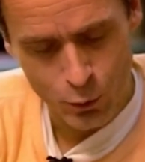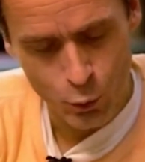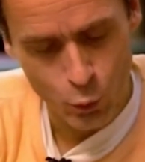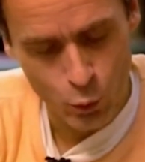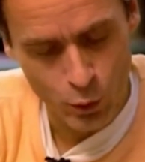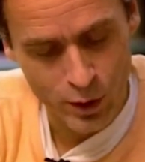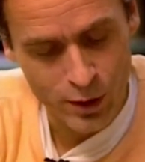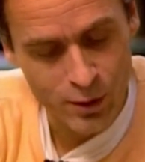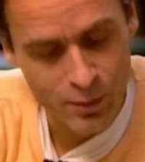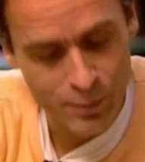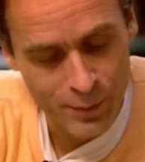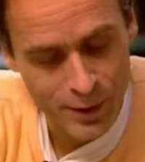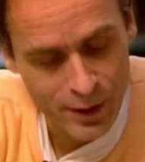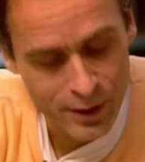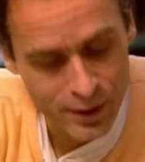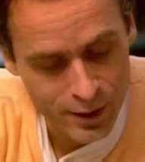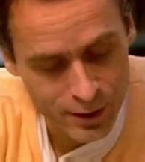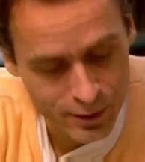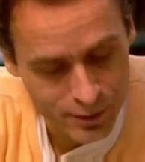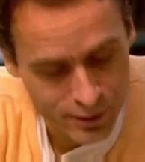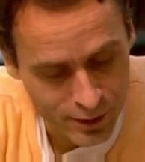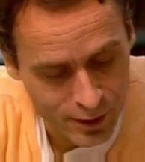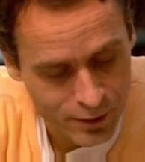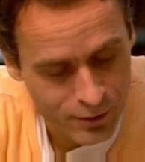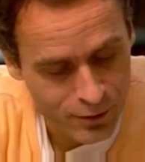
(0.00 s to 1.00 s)
well
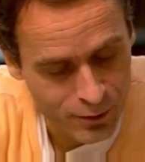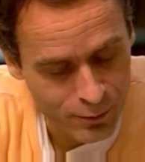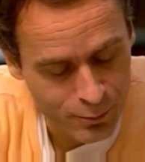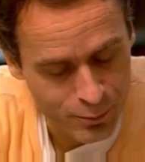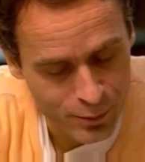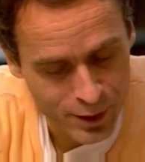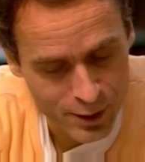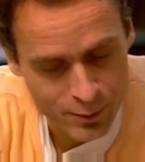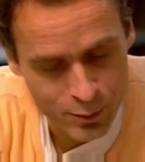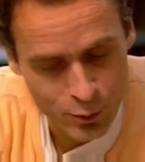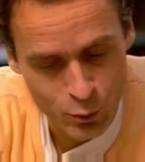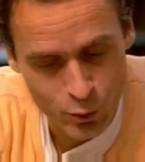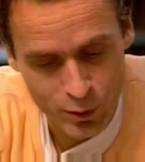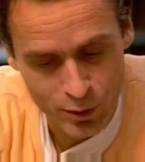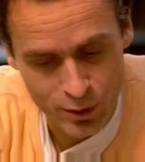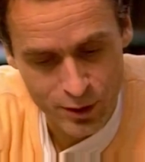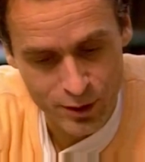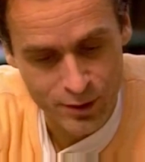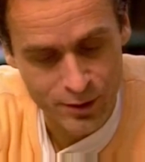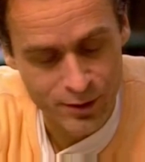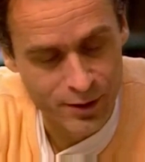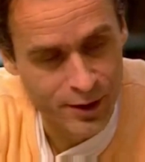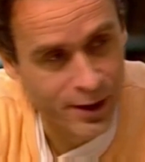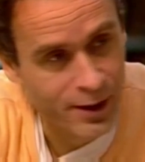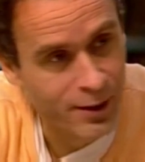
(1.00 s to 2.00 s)
meaning, decent people will
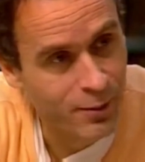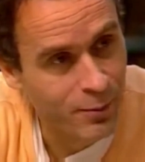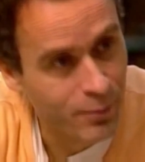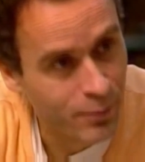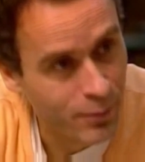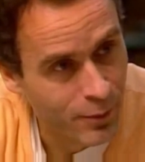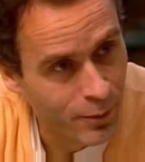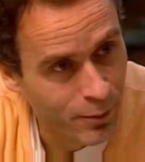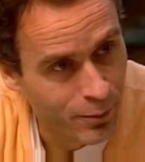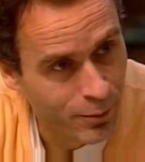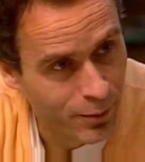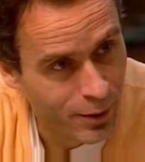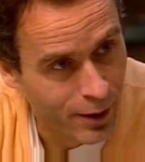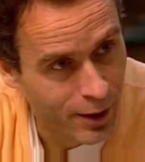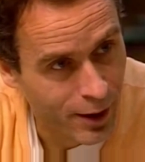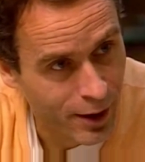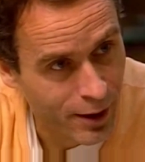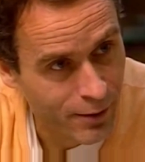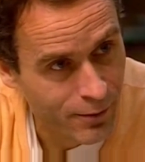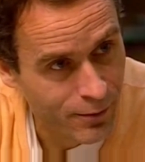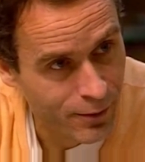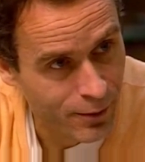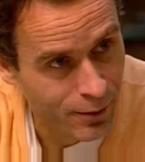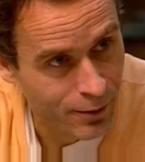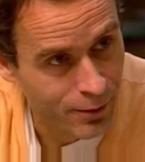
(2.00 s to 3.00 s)
condemn
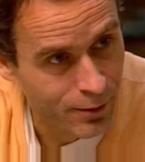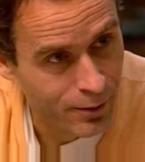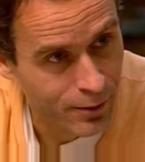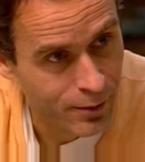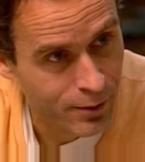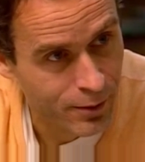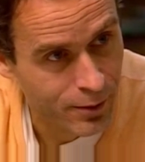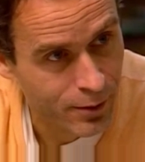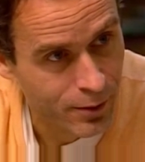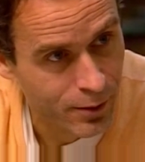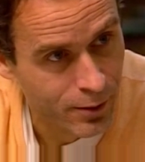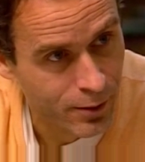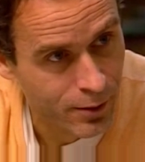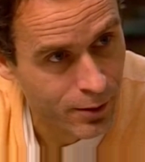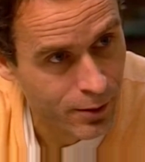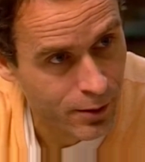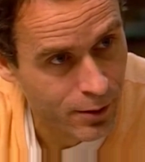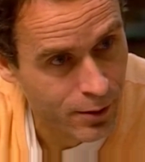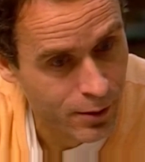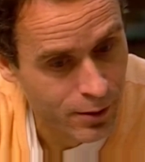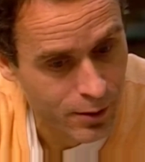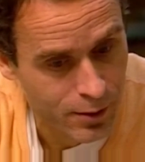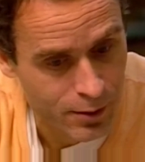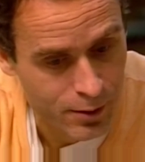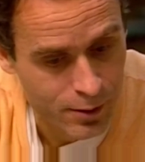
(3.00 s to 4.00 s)
behavior
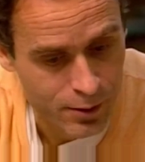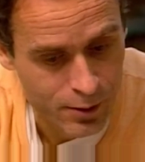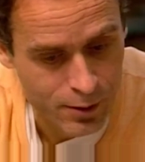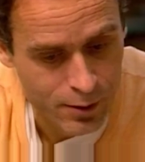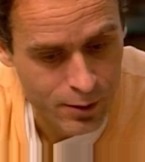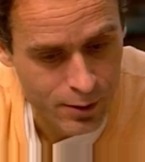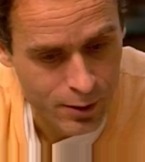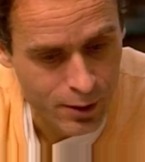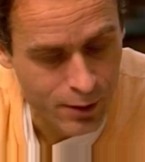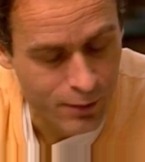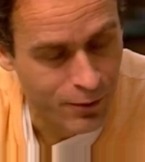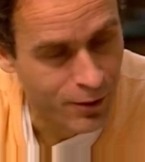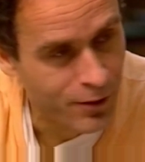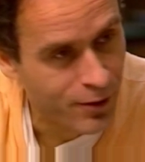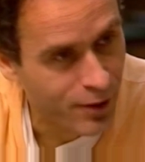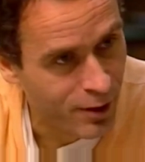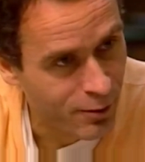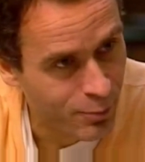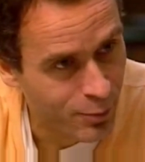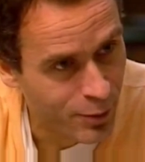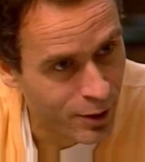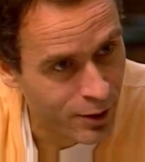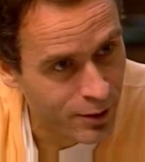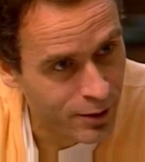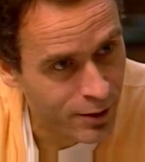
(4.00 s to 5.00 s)
of a
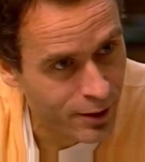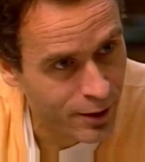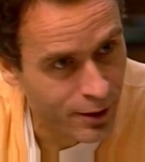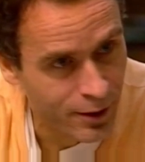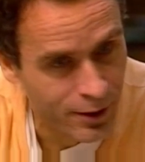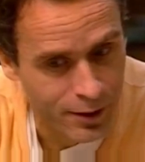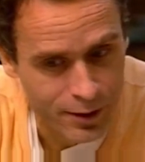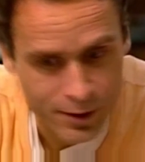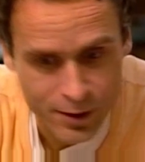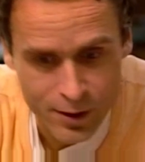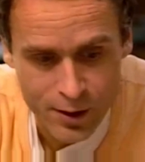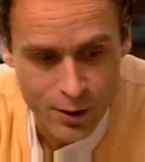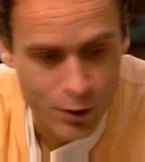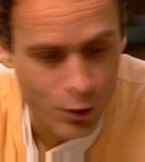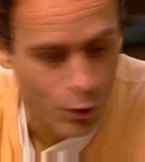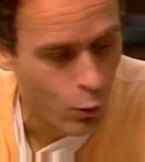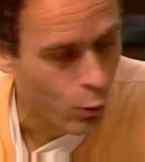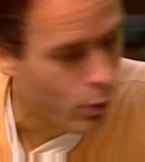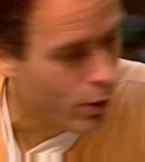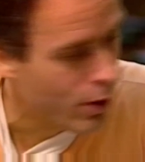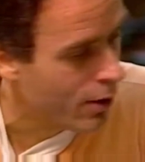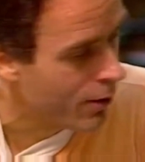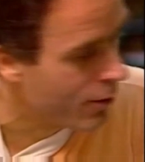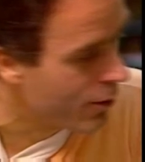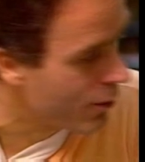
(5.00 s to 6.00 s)
Ted Bundy
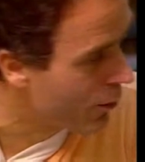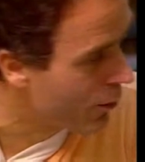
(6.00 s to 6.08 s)
while